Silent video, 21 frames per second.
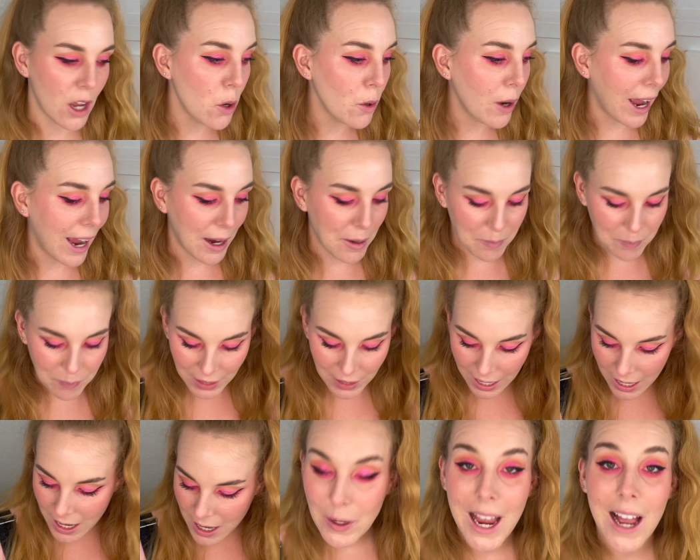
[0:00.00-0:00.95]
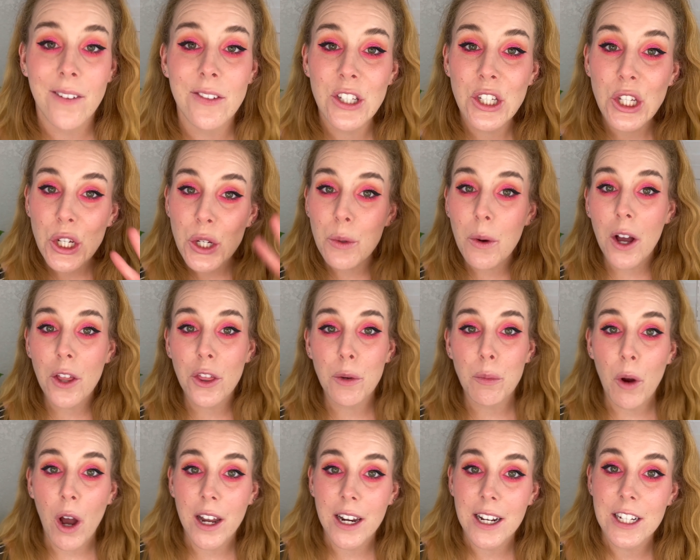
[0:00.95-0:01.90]
Okay, we have two other
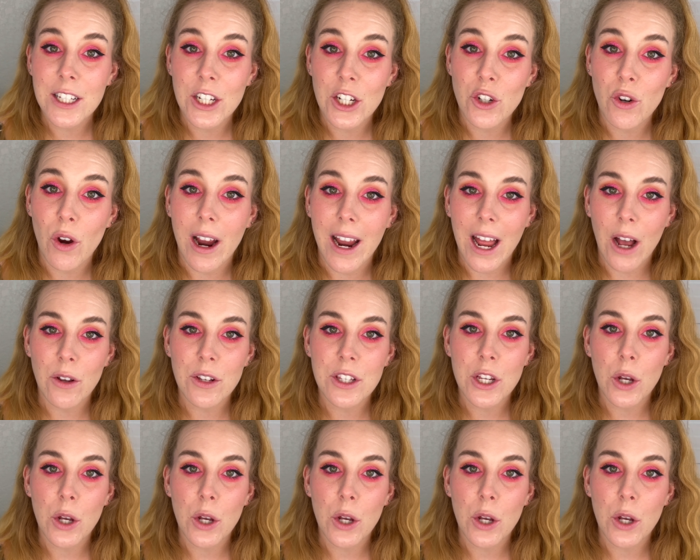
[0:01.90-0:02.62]
products to try out,